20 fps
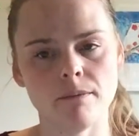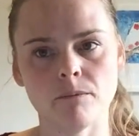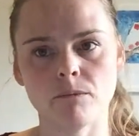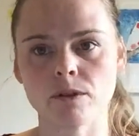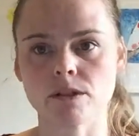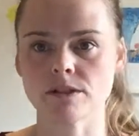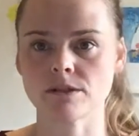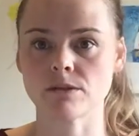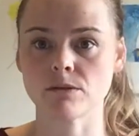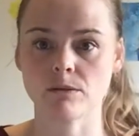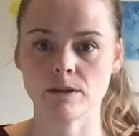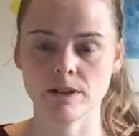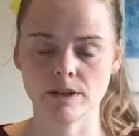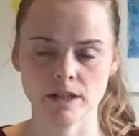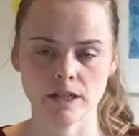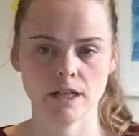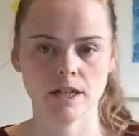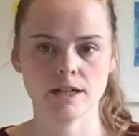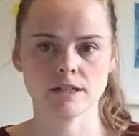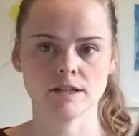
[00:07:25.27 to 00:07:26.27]
which is the one
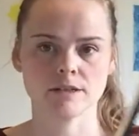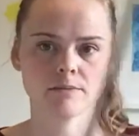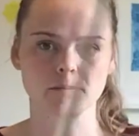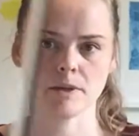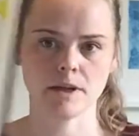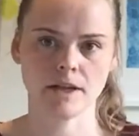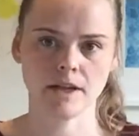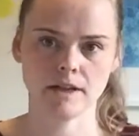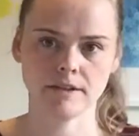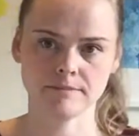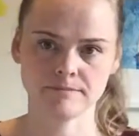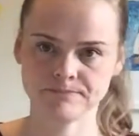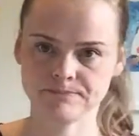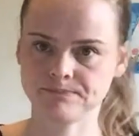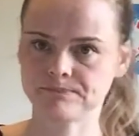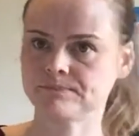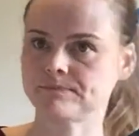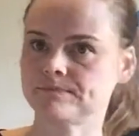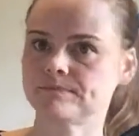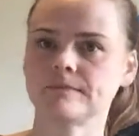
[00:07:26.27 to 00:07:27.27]
that I just played.
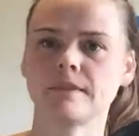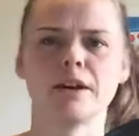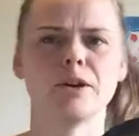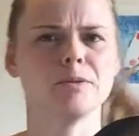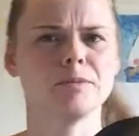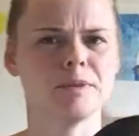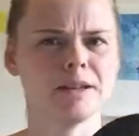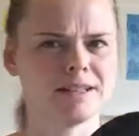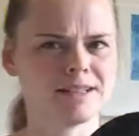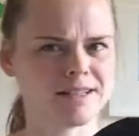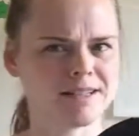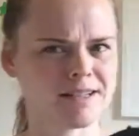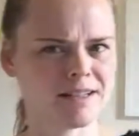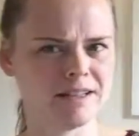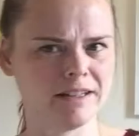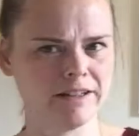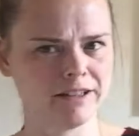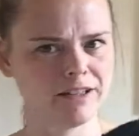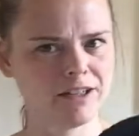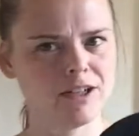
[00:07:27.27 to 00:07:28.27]
I hope that's
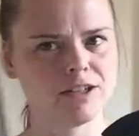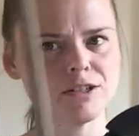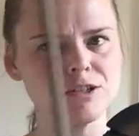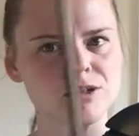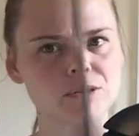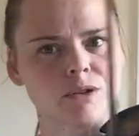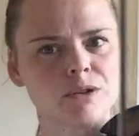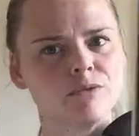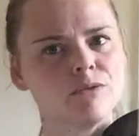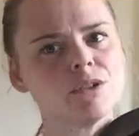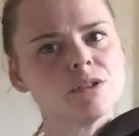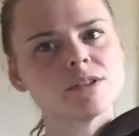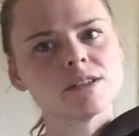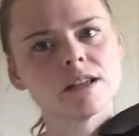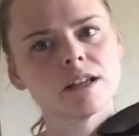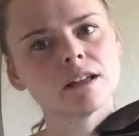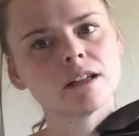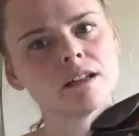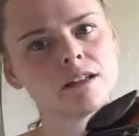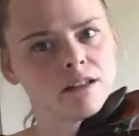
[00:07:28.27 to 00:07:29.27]
clear, not too
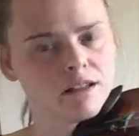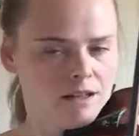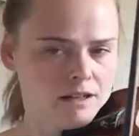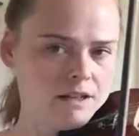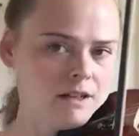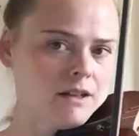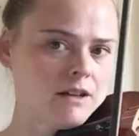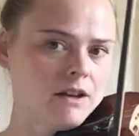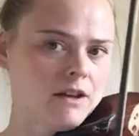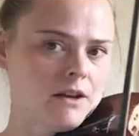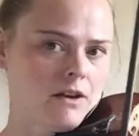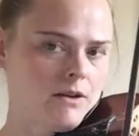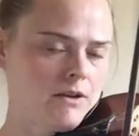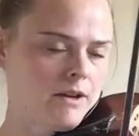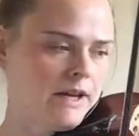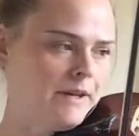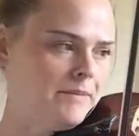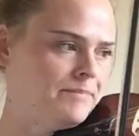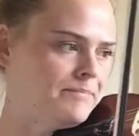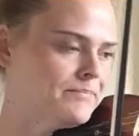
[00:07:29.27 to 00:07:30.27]
confusing.
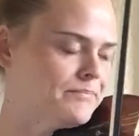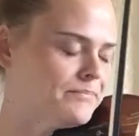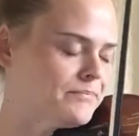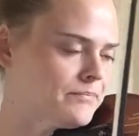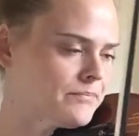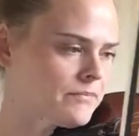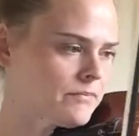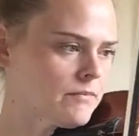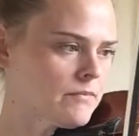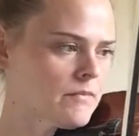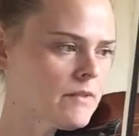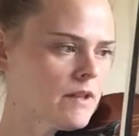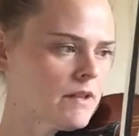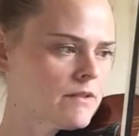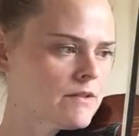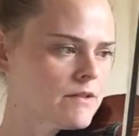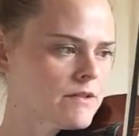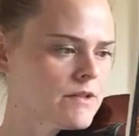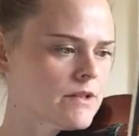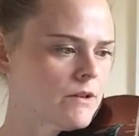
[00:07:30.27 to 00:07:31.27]
Okay,
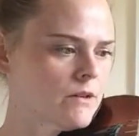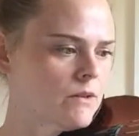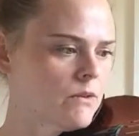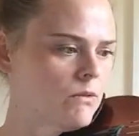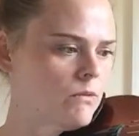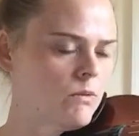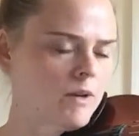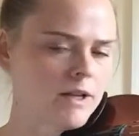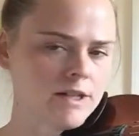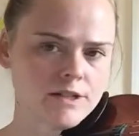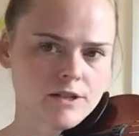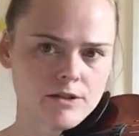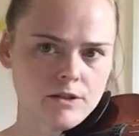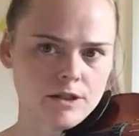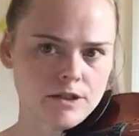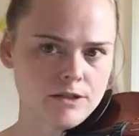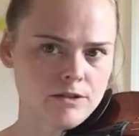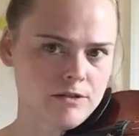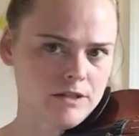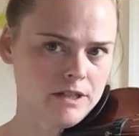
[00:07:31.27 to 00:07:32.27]
so once you
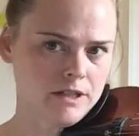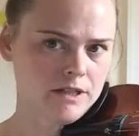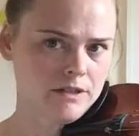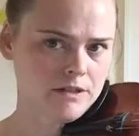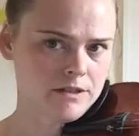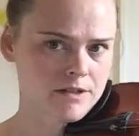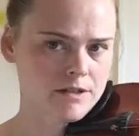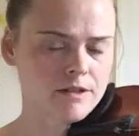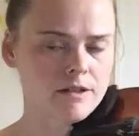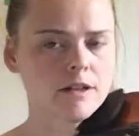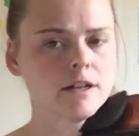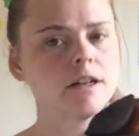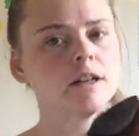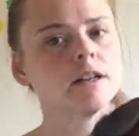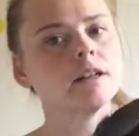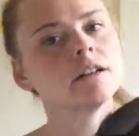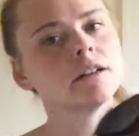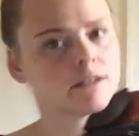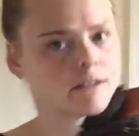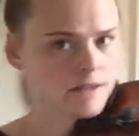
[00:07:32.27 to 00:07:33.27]
can do it in the
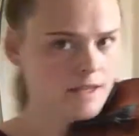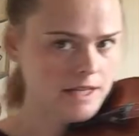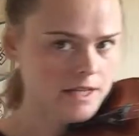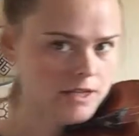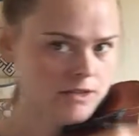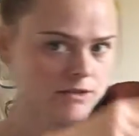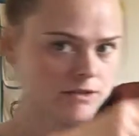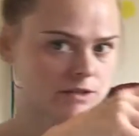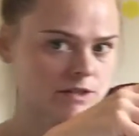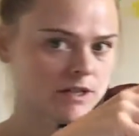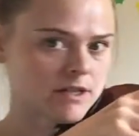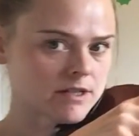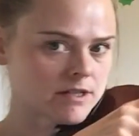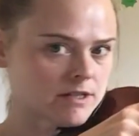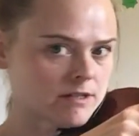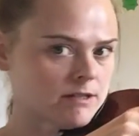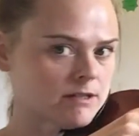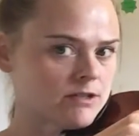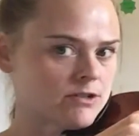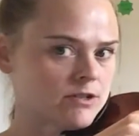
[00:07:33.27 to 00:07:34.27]
slur, then you start
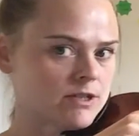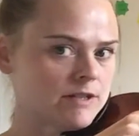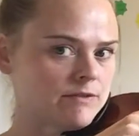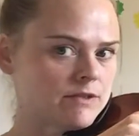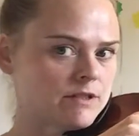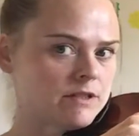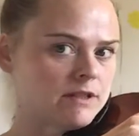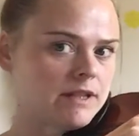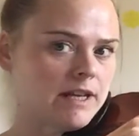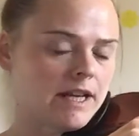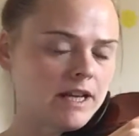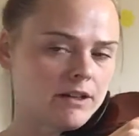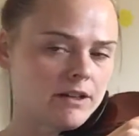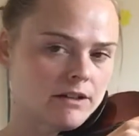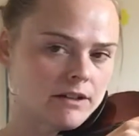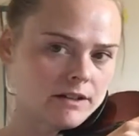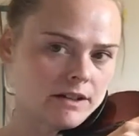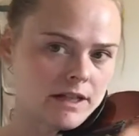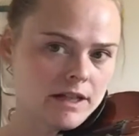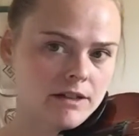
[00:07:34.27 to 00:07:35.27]
to shift later
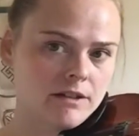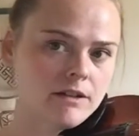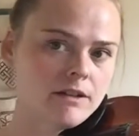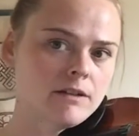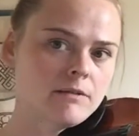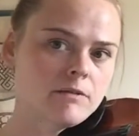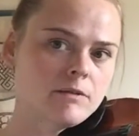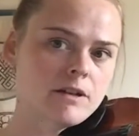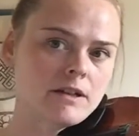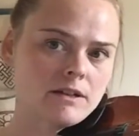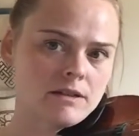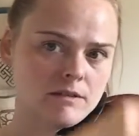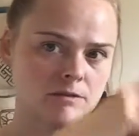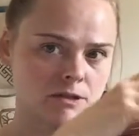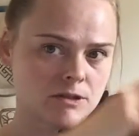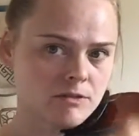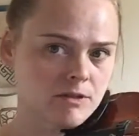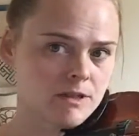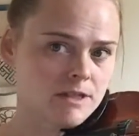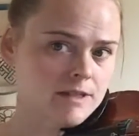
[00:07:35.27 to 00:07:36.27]
and later. We're going to
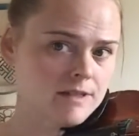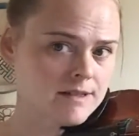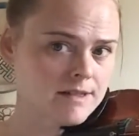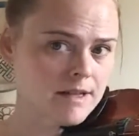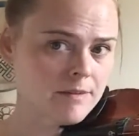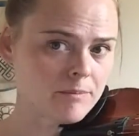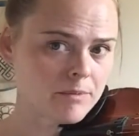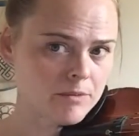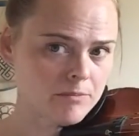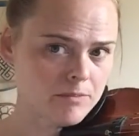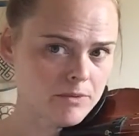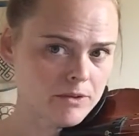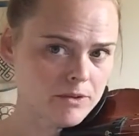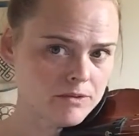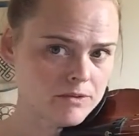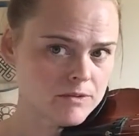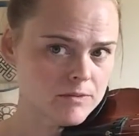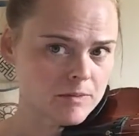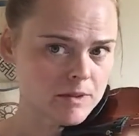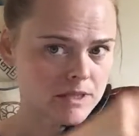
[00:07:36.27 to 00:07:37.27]
do it in separate
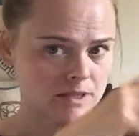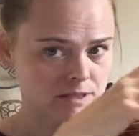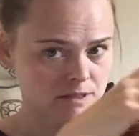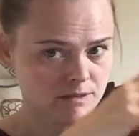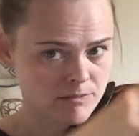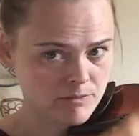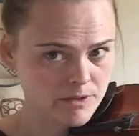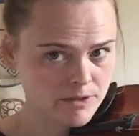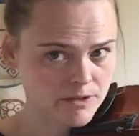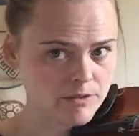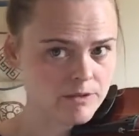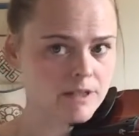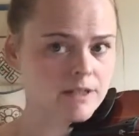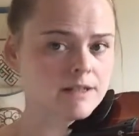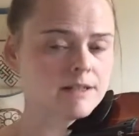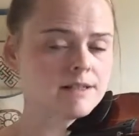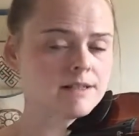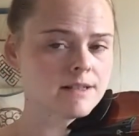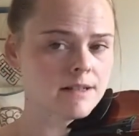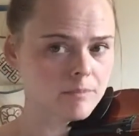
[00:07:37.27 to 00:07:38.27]
bows because we're doing
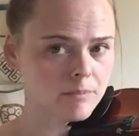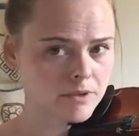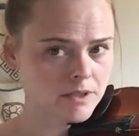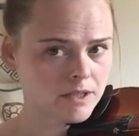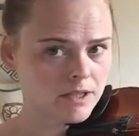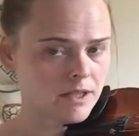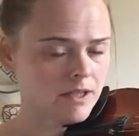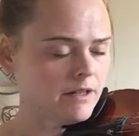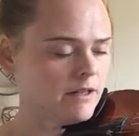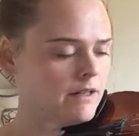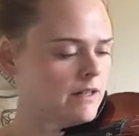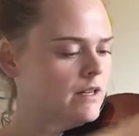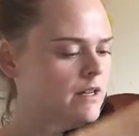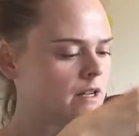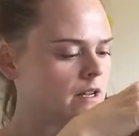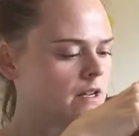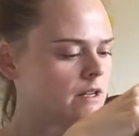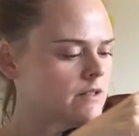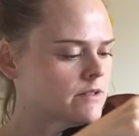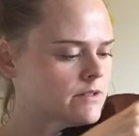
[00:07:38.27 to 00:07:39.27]
separate here.
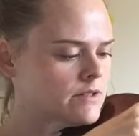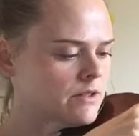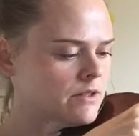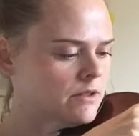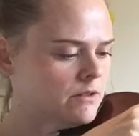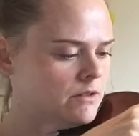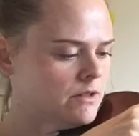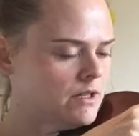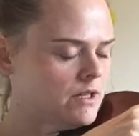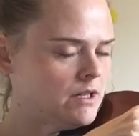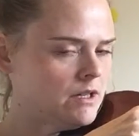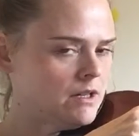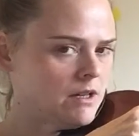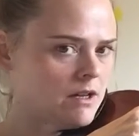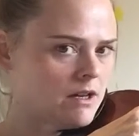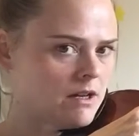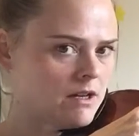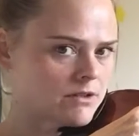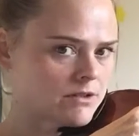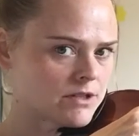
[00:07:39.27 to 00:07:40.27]
So
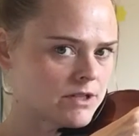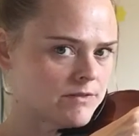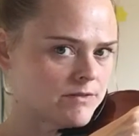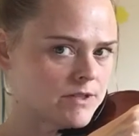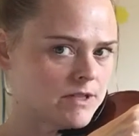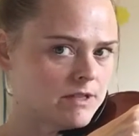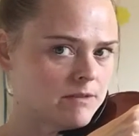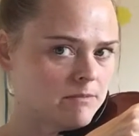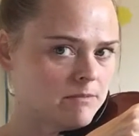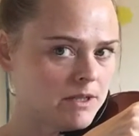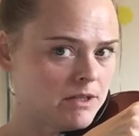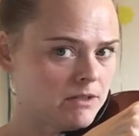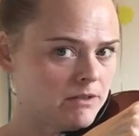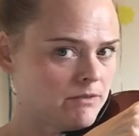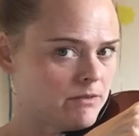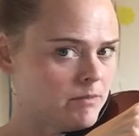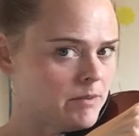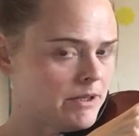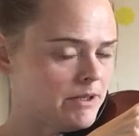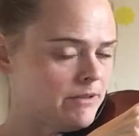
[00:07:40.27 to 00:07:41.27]
I'll shift in the middle of
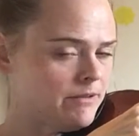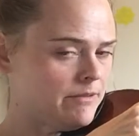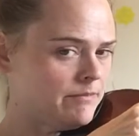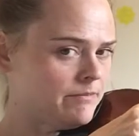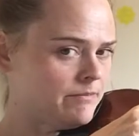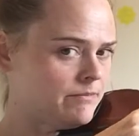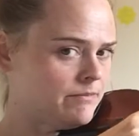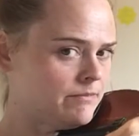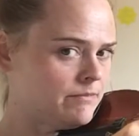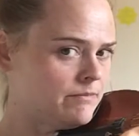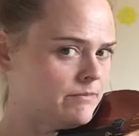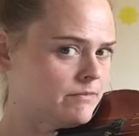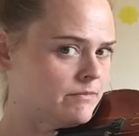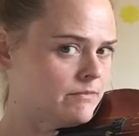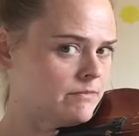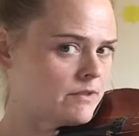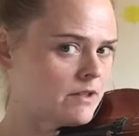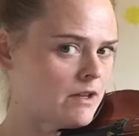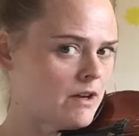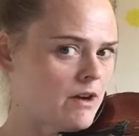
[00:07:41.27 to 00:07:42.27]
the bow,
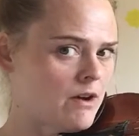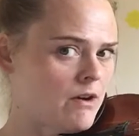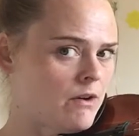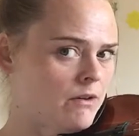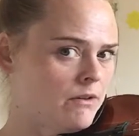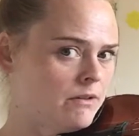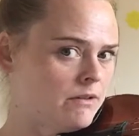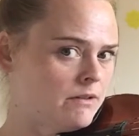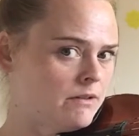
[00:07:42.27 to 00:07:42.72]
go.